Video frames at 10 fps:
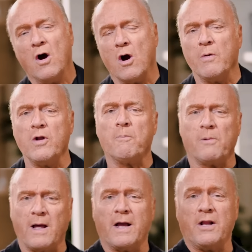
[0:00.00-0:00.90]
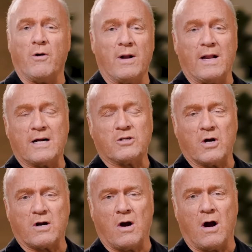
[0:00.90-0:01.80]
Or when you plug in your
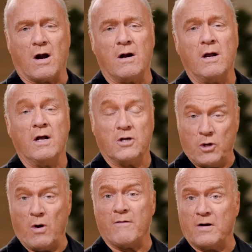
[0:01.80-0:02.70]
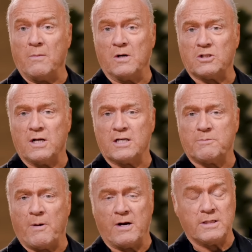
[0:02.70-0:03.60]
electric car, do you have an emotional
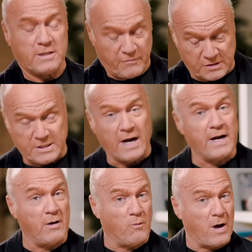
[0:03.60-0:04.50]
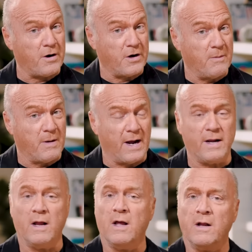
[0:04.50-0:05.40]
experience? If you're standing in water, you
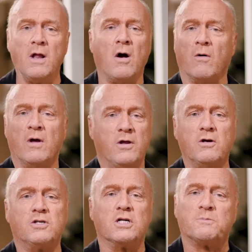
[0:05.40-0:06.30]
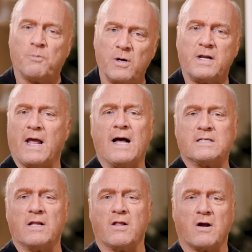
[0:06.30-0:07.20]
might. No, you just put
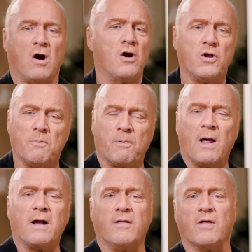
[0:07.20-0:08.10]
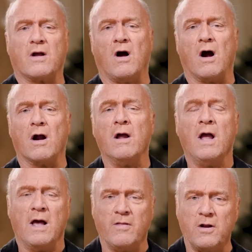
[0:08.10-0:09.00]
gas in the car, you plug in the car,
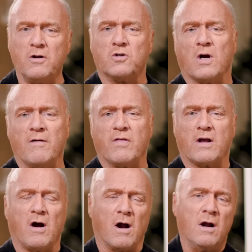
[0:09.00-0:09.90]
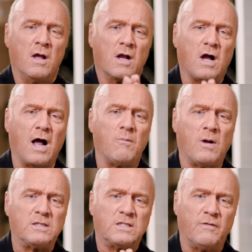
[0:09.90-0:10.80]
and then you drive the car. God
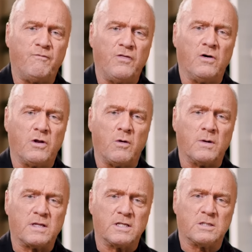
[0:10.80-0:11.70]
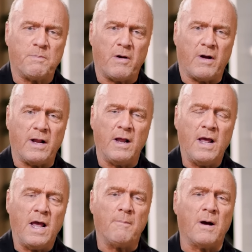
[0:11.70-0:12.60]
wants to fill you with the Spirit.
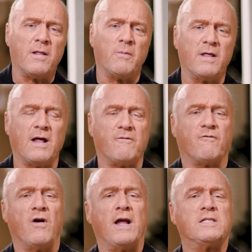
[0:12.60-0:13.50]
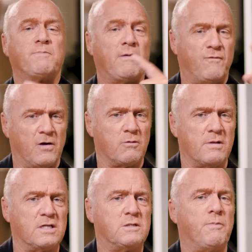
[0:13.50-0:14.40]
And by the way, that phrase, be filled
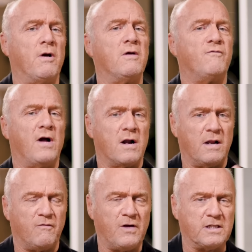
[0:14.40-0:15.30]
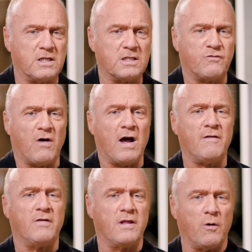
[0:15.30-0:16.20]
with the Spirit, found in Ephesians
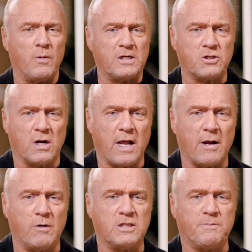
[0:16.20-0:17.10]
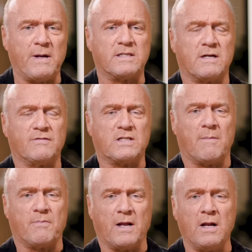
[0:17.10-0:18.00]
5 in the original language, speaks of
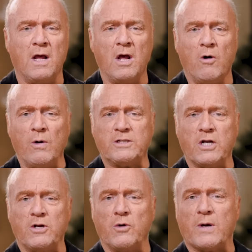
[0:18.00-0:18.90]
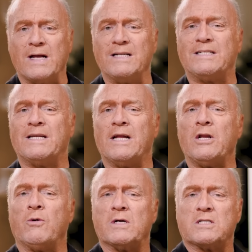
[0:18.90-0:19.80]
something we should do
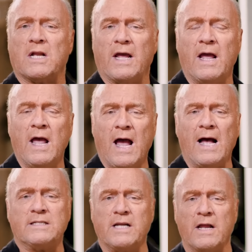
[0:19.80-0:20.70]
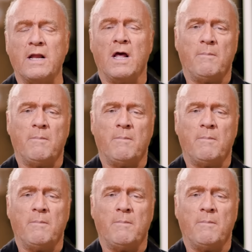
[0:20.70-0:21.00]
continuously, as in